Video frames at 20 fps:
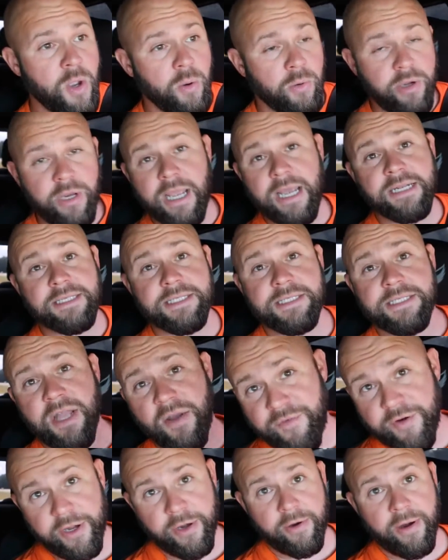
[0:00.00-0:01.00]
You got
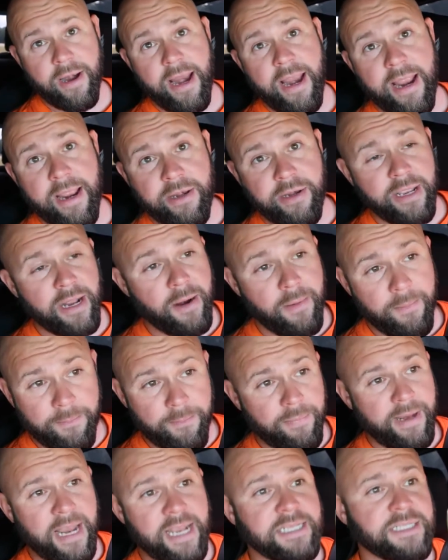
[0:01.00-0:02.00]
stuff in your hand, you got
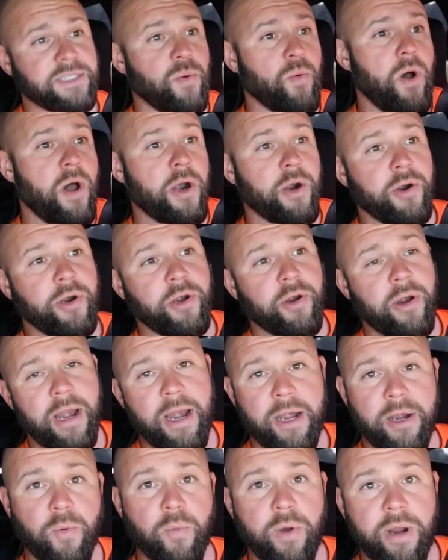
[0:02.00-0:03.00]
a case of water in your
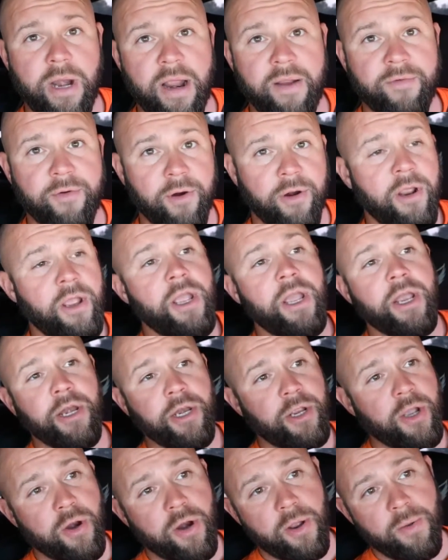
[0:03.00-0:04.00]
hand or whatever,
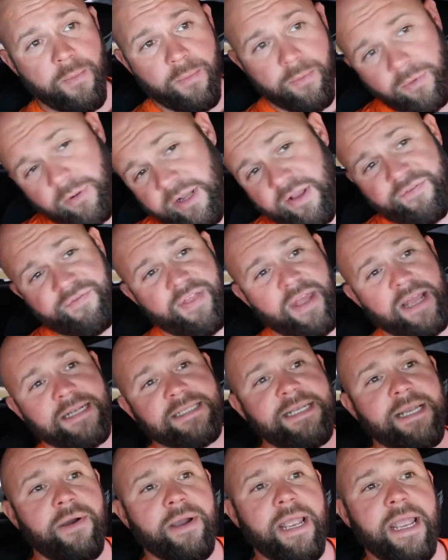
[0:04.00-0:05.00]
you go to lift that
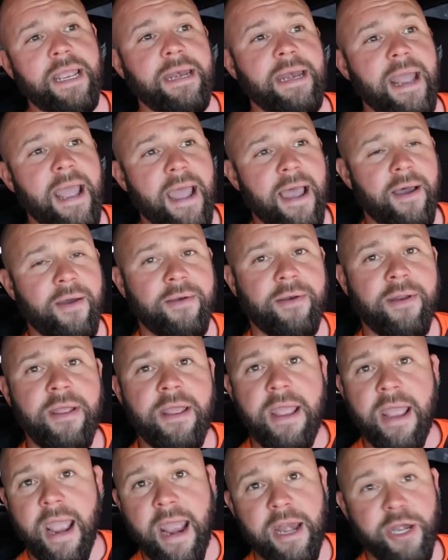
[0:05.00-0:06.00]
tailgate down
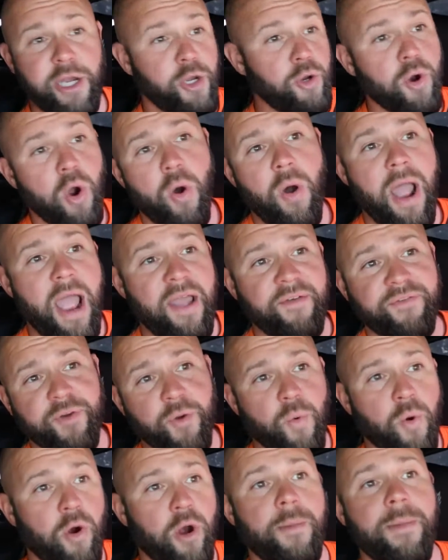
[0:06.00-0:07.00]
and you don't have
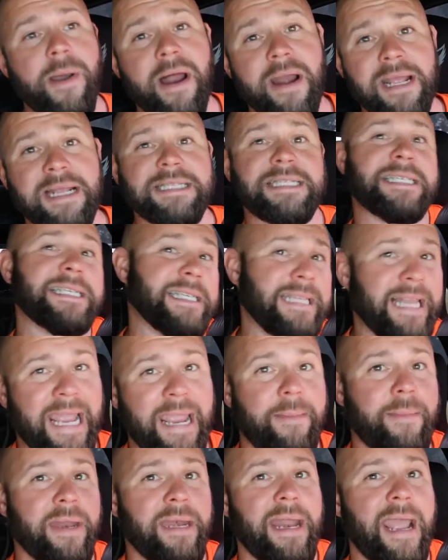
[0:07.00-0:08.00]
to worry about it
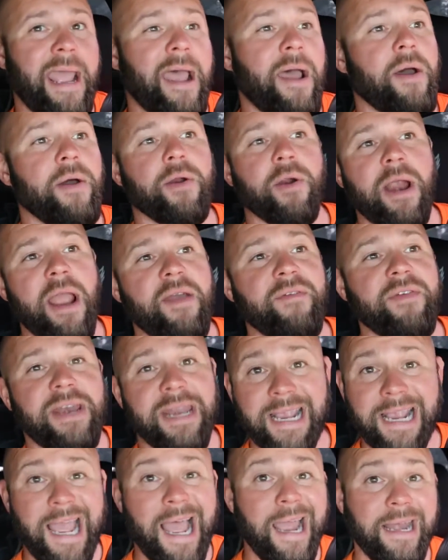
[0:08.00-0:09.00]
slamming down or having
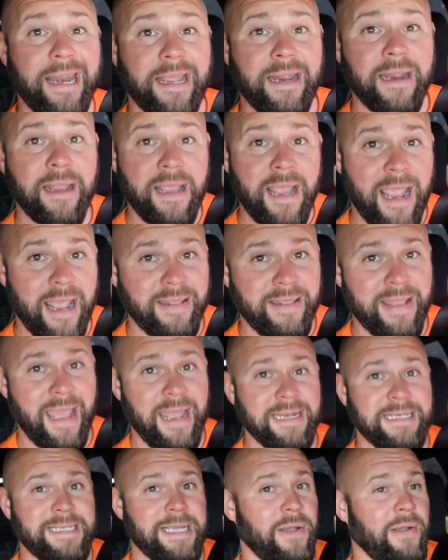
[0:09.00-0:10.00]
to guide it, and
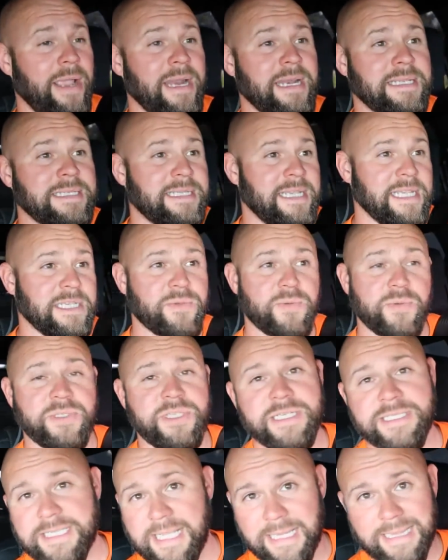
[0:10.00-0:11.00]
that tailgate assist will
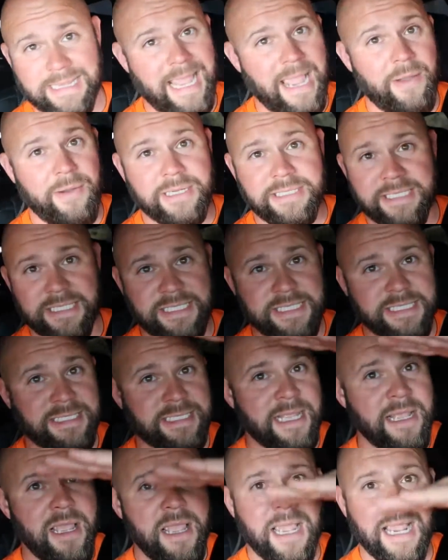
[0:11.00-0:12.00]
just allow it to
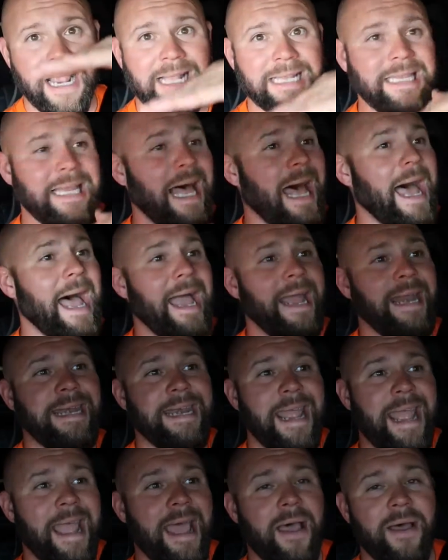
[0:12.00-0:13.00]
just glide
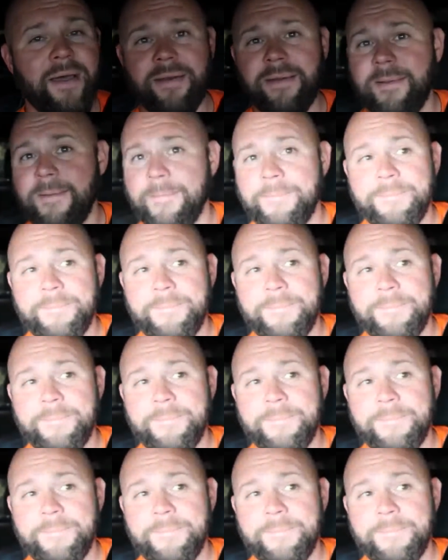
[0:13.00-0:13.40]
down.